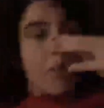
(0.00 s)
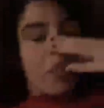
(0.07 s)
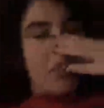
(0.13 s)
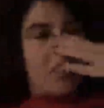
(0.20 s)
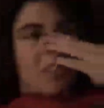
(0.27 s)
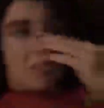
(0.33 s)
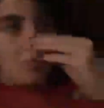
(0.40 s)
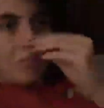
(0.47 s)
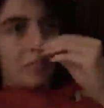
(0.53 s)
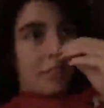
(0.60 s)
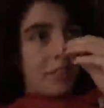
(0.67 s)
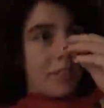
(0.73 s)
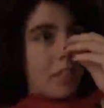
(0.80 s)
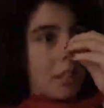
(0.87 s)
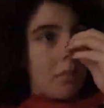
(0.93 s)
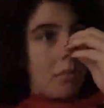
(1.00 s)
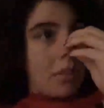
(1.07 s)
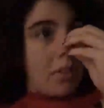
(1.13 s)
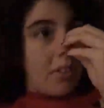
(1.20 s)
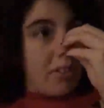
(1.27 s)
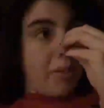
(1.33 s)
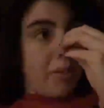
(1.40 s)
and so they don't really
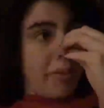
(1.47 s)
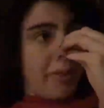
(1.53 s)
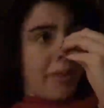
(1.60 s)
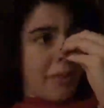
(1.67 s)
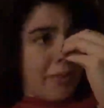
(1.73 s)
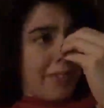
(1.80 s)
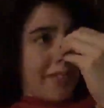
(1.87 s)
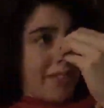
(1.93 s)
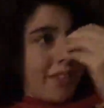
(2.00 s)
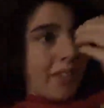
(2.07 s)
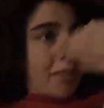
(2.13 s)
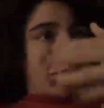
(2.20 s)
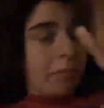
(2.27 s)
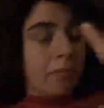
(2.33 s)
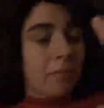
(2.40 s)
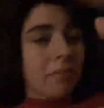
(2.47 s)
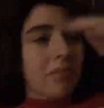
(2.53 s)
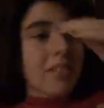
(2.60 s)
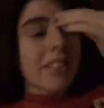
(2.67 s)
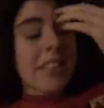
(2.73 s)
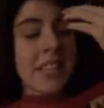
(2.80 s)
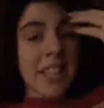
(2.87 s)
celebrate Christmas. So it's like
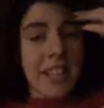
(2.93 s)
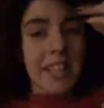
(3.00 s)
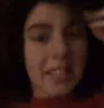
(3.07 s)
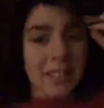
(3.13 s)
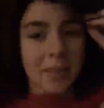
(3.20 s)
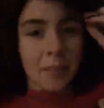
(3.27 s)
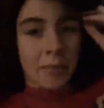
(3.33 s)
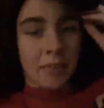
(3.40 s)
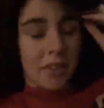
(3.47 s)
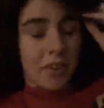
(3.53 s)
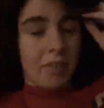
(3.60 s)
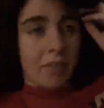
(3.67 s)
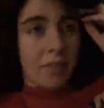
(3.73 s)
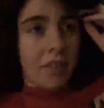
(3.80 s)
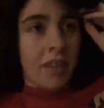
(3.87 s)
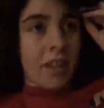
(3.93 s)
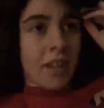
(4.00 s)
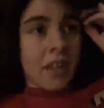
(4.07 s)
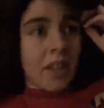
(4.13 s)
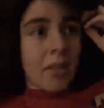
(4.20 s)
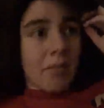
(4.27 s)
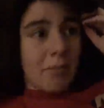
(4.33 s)
he gets some stuff,
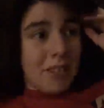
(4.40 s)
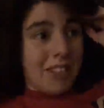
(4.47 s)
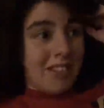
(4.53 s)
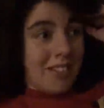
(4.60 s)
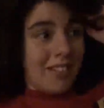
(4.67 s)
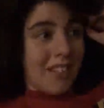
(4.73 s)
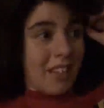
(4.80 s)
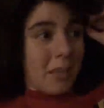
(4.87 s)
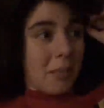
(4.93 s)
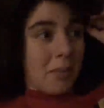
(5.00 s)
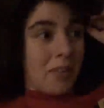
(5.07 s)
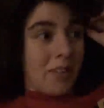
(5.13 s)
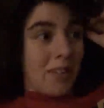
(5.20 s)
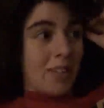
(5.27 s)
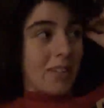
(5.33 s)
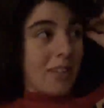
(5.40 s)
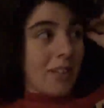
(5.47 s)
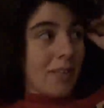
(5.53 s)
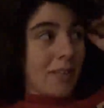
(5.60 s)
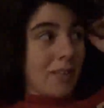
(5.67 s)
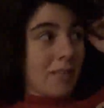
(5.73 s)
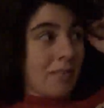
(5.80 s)
but he doesn't get him a lot of stuff.